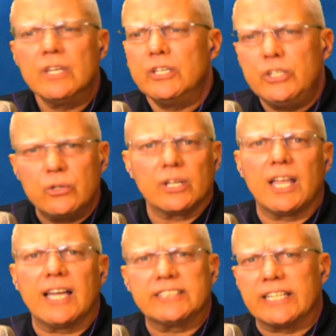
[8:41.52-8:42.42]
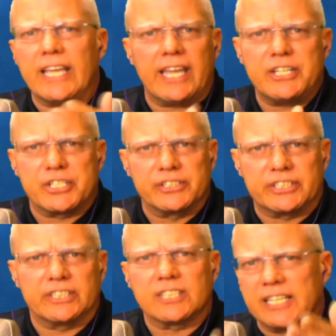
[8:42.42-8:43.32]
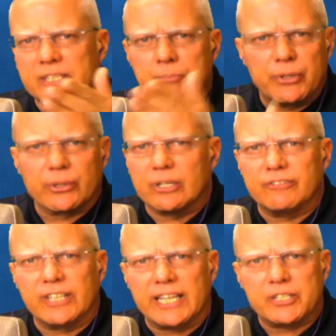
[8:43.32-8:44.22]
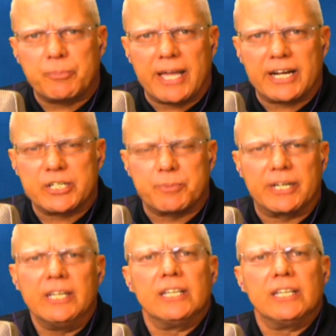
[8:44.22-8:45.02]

utilizing agencies like the Bureau of Land Management,